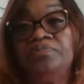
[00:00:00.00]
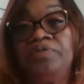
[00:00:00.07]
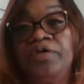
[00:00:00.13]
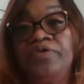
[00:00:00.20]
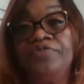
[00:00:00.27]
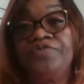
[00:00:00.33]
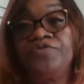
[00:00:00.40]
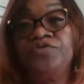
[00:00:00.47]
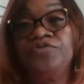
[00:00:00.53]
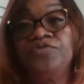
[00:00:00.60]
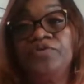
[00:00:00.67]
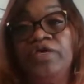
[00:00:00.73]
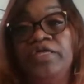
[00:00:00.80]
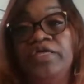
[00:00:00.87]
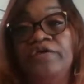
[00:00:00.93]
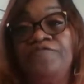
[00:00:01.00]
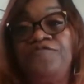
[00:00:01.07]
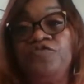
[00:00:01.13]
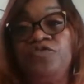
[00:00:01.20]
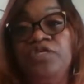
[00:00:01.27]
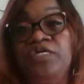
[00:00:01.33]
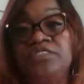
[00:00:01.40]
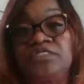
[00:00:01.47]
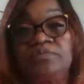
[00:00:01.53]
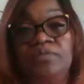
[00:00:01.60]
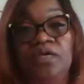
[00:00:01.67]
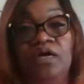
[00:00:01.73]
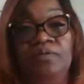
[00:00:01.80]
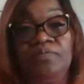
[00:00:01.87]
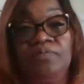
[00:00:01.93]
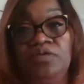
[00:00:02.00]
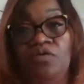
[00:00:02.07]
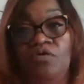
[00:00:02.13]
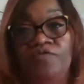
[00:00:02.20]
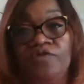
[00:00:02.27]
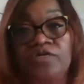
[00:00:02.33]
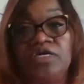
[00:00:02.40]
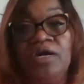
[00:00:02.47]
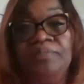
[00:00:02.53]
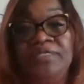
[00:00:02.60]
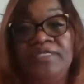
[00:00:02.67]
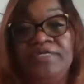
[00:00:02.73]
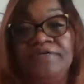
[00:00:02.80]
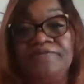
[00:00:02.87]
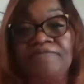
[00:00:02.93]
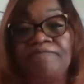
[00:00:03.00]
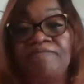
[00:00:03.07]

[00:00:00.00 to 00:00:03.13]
been through and if you need some help in overcoming it.